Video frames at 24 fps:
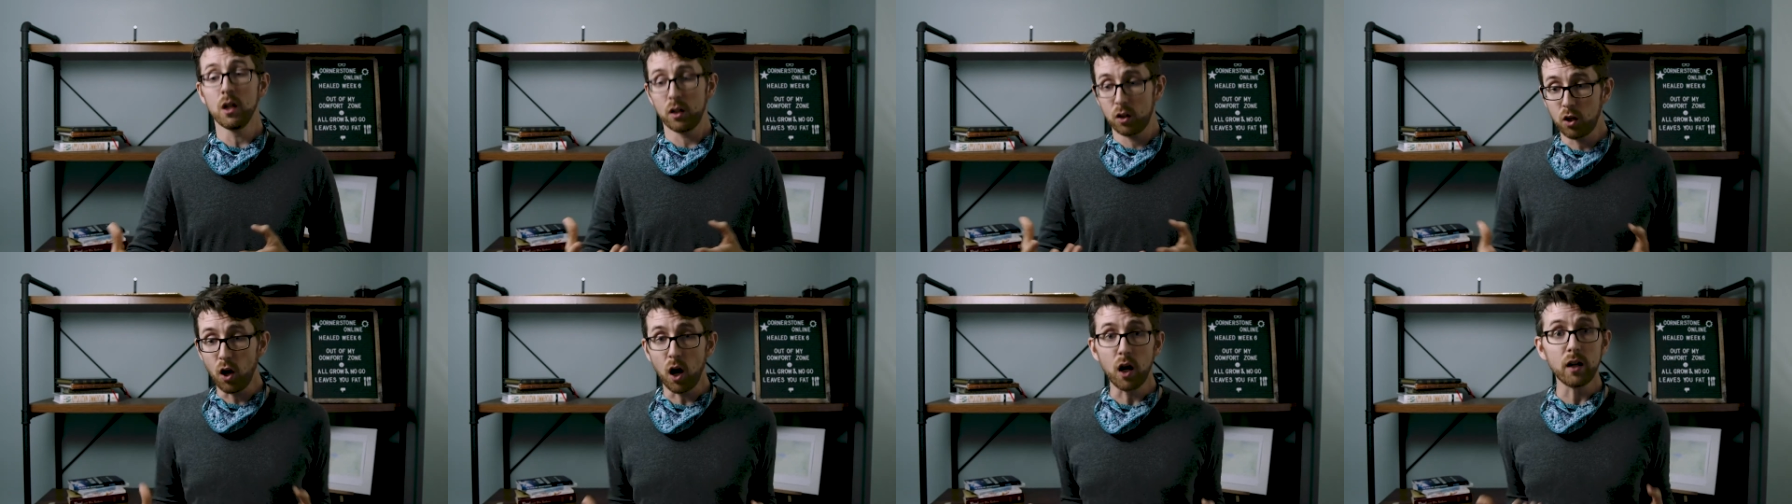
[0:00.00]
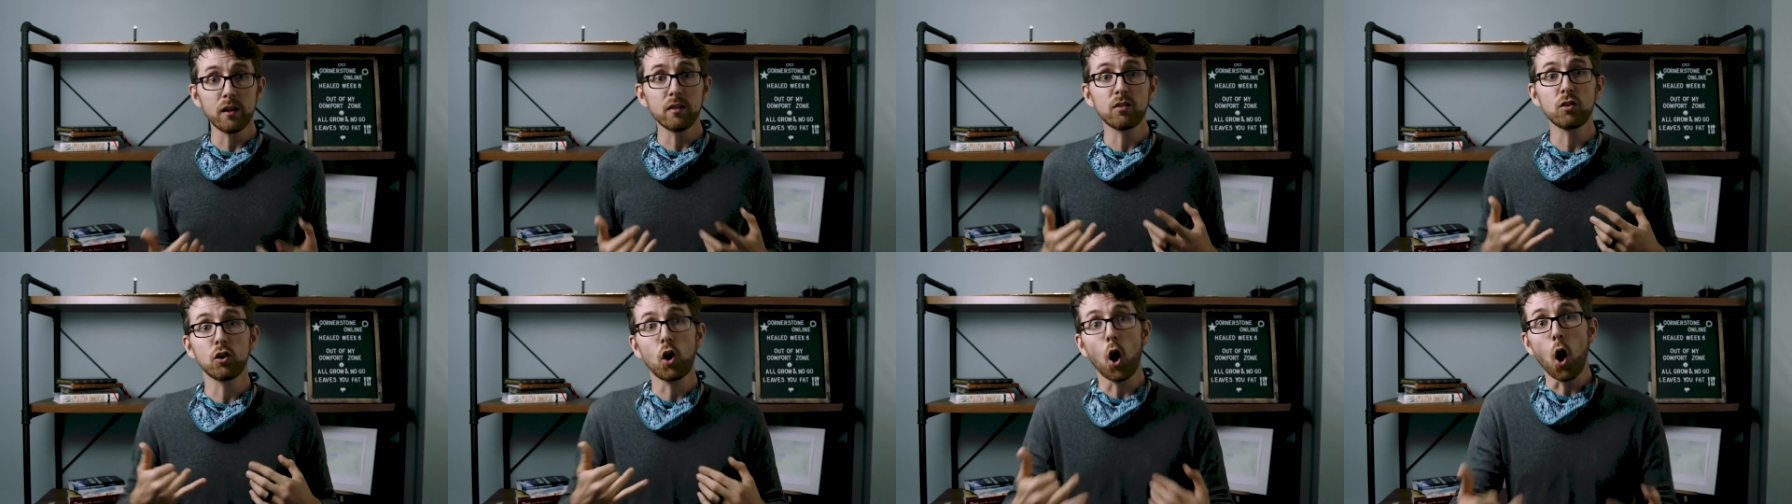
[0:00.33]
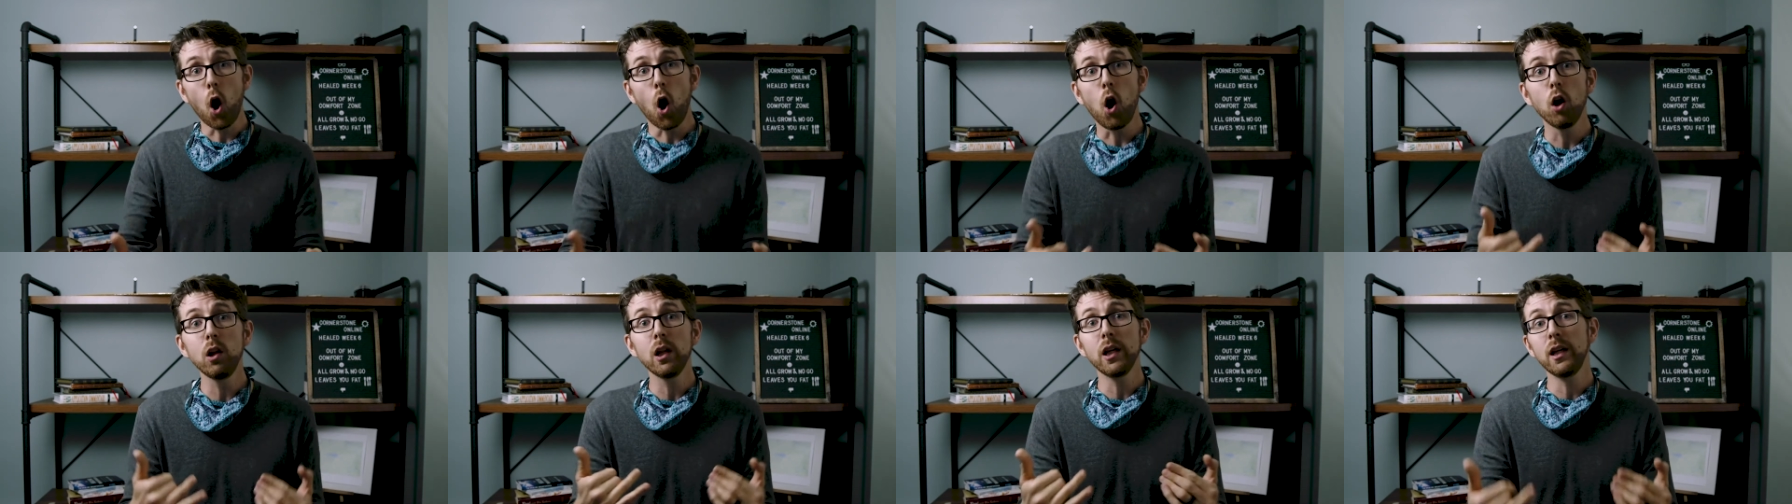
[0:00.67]
God is
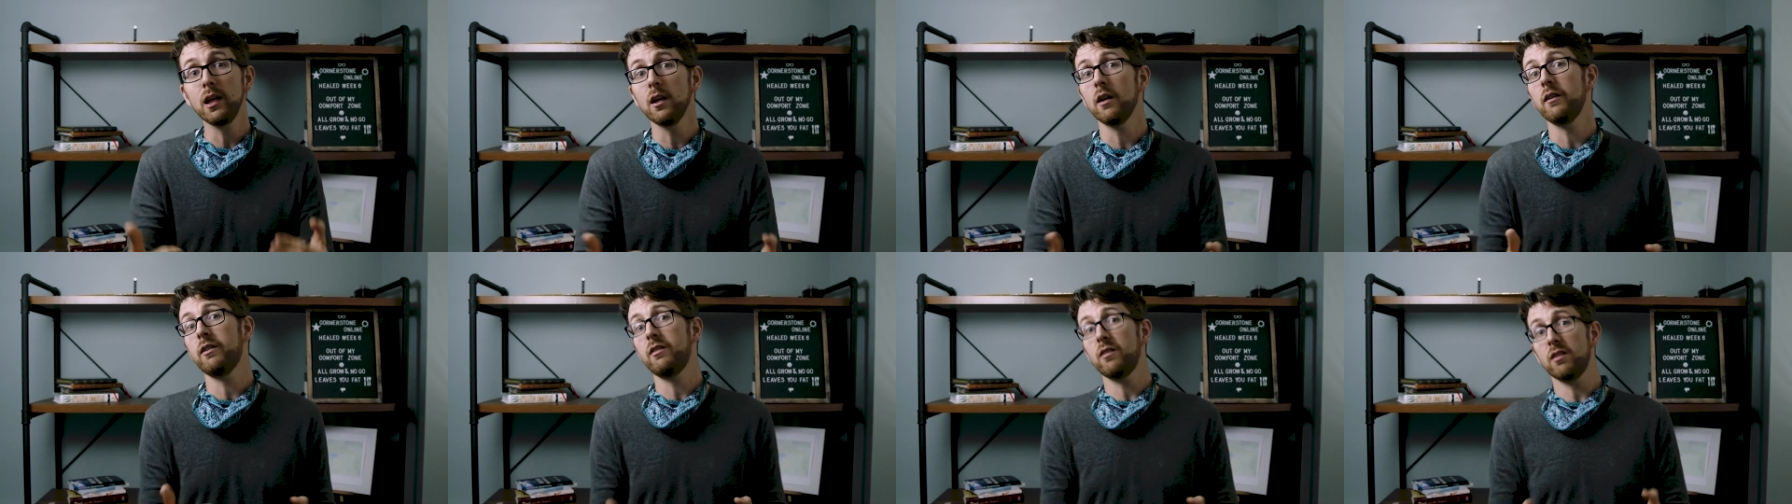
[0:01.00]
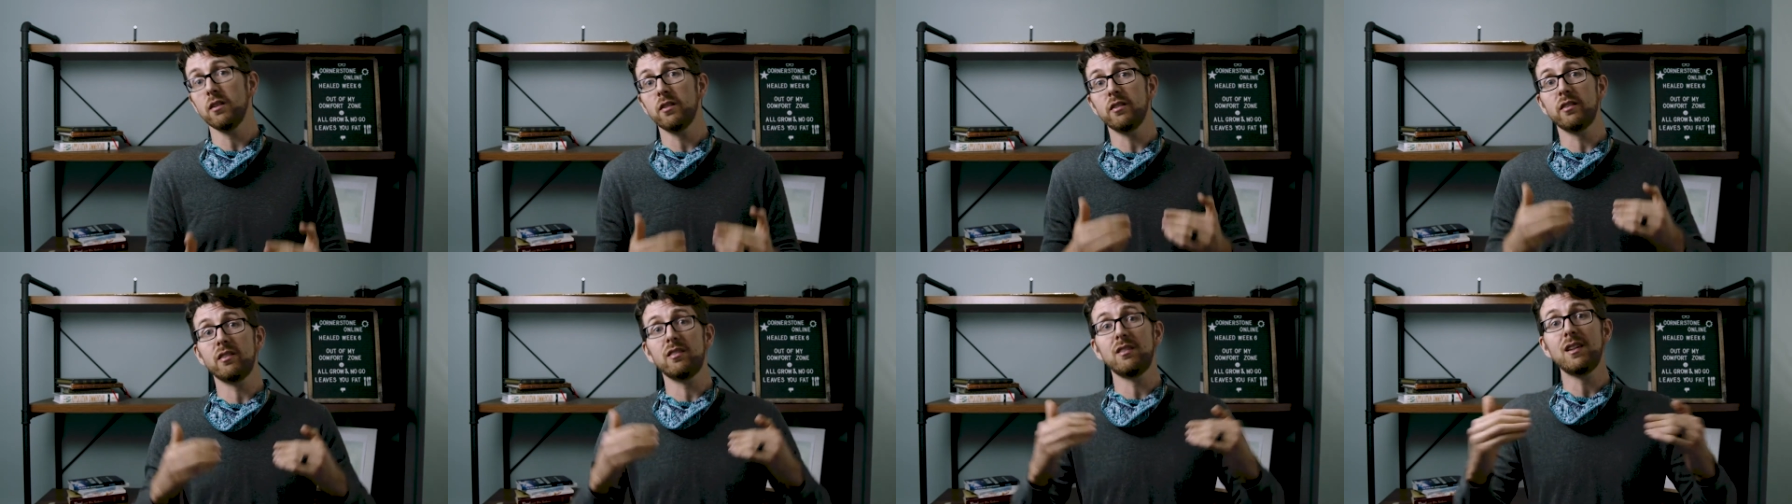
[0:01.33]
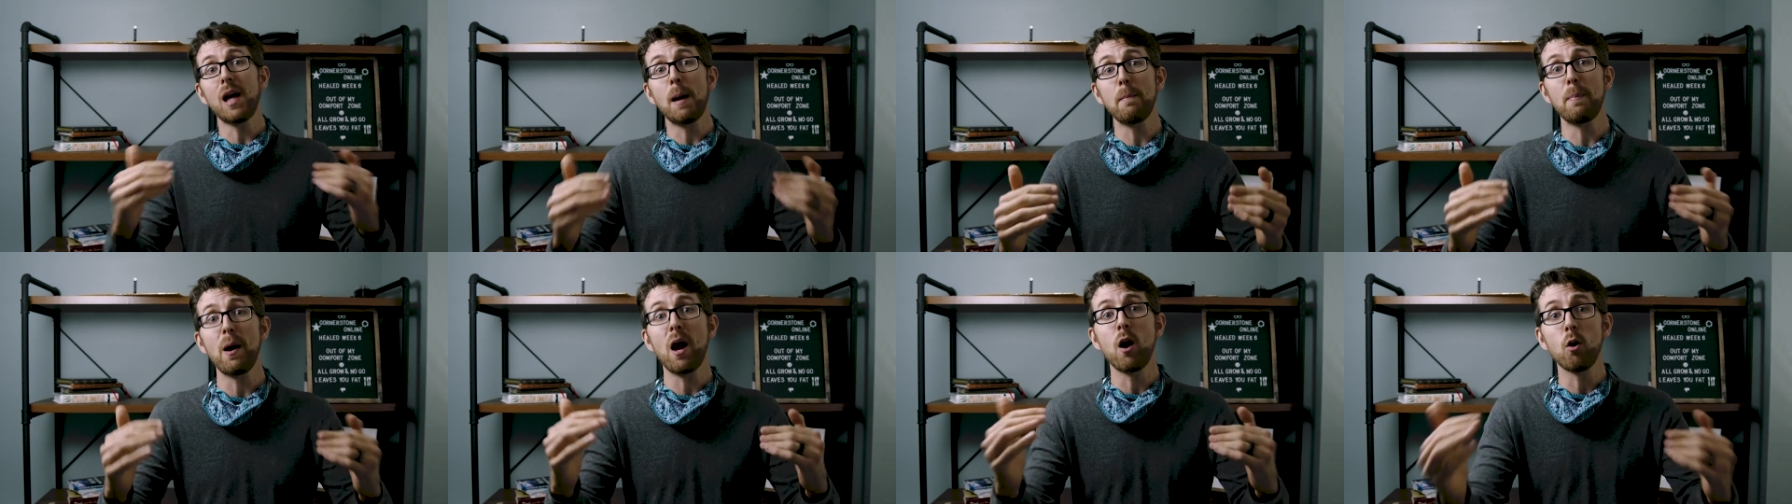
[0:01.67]
calling us to
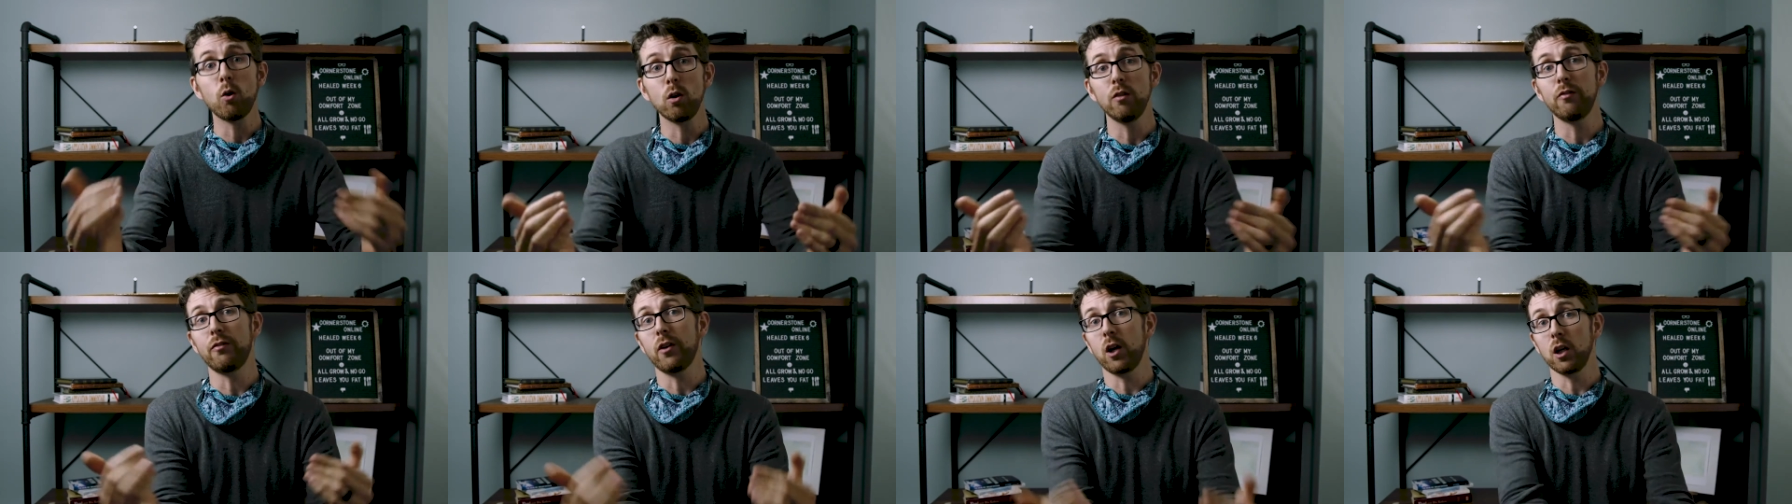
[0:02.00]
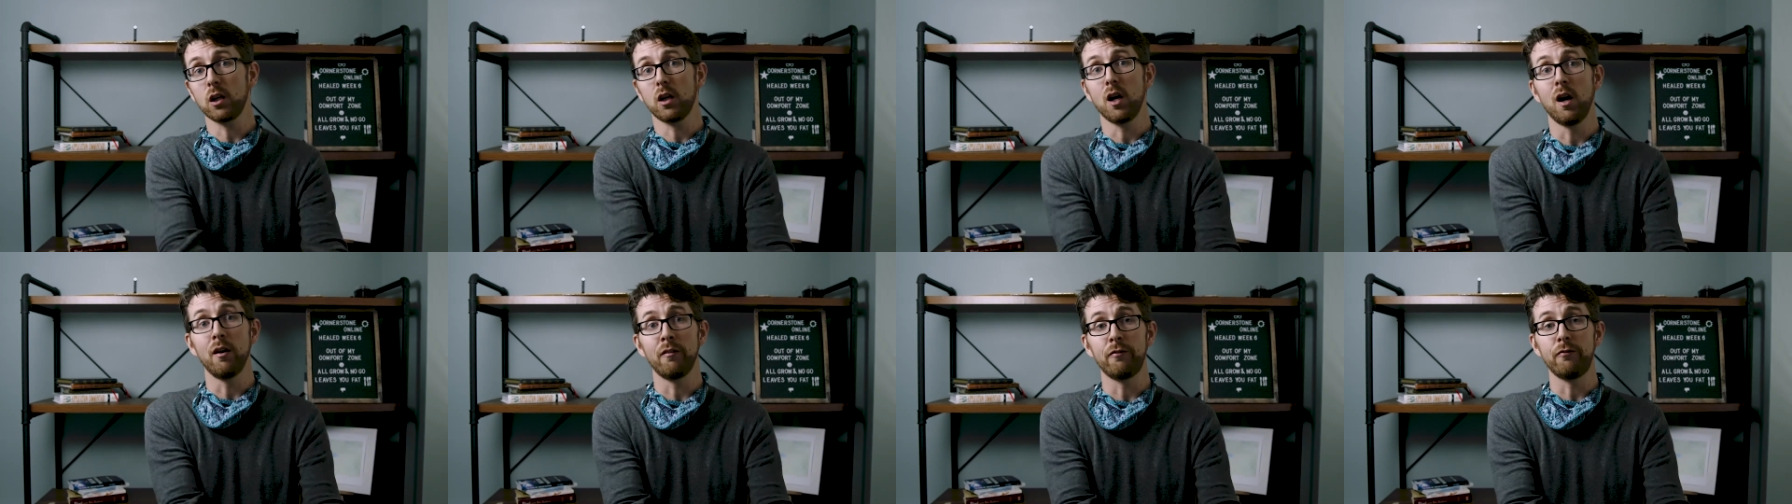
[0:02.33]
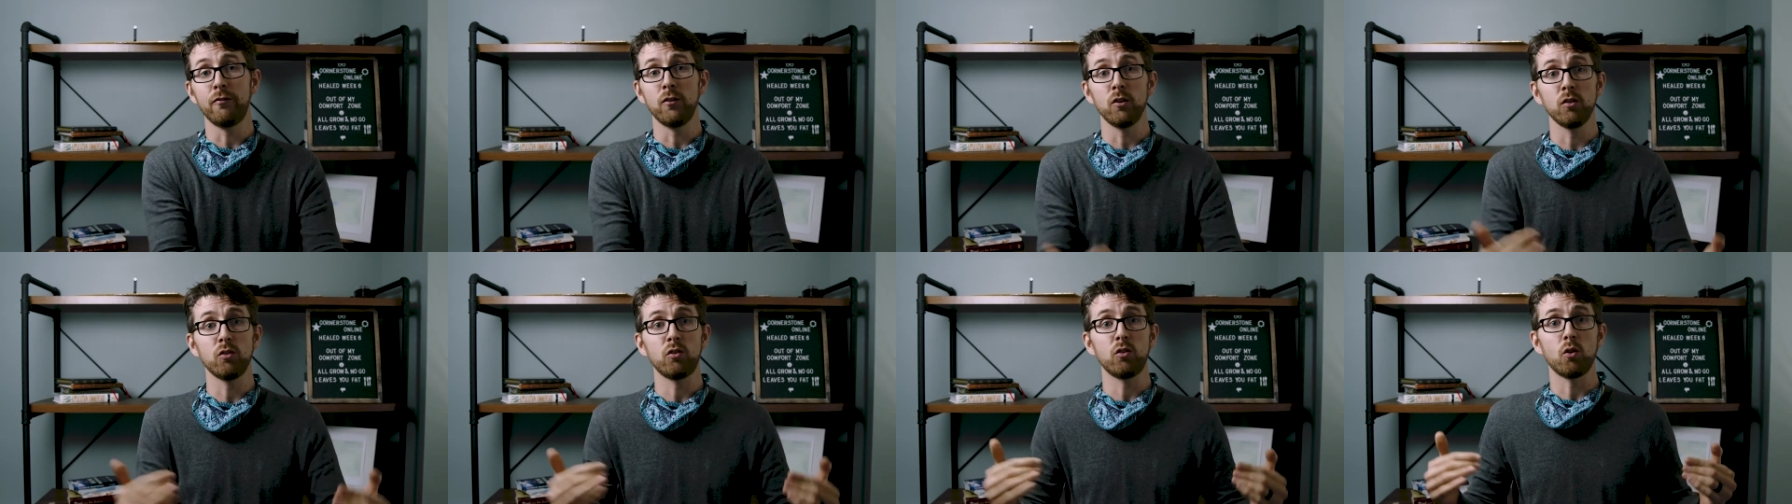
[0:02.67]
step out of our
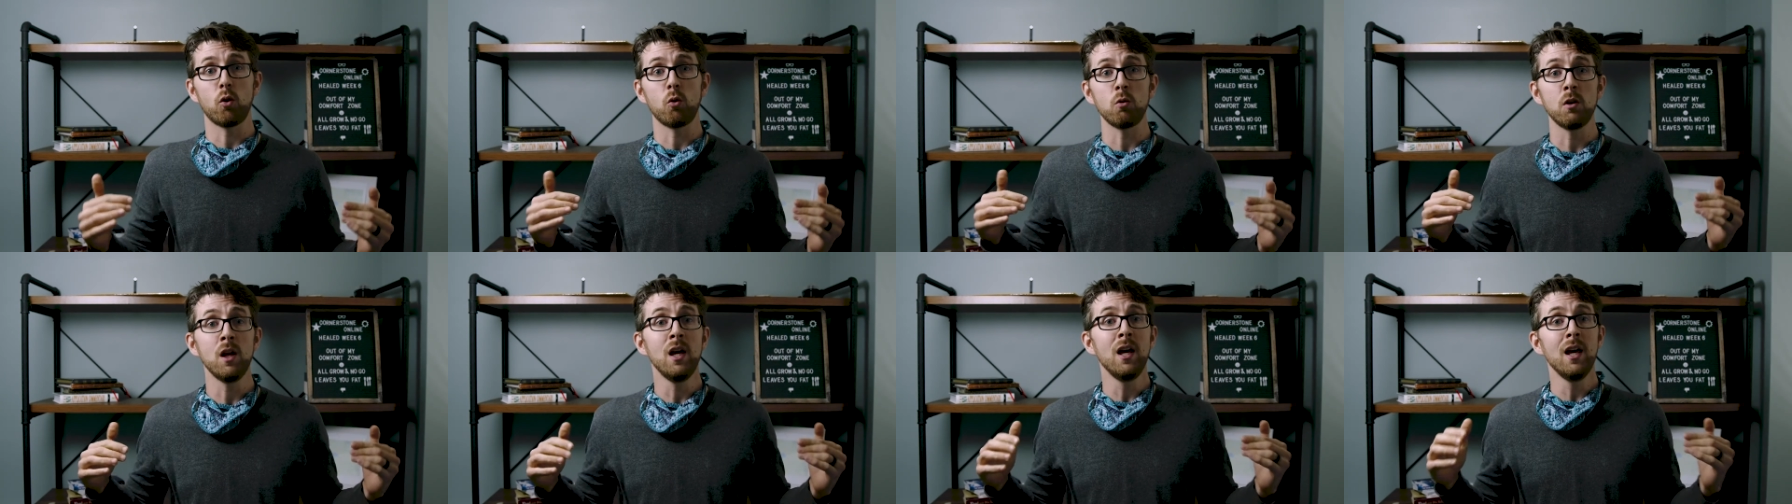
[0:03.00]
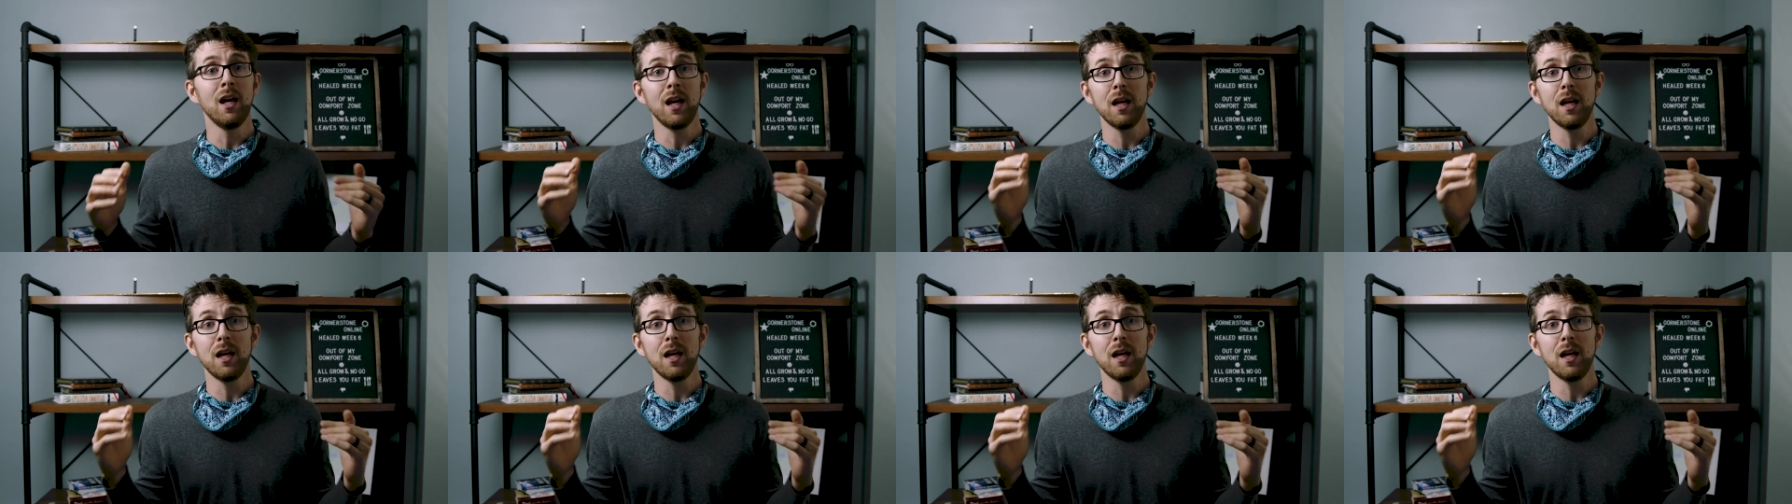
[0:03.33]
comfort zone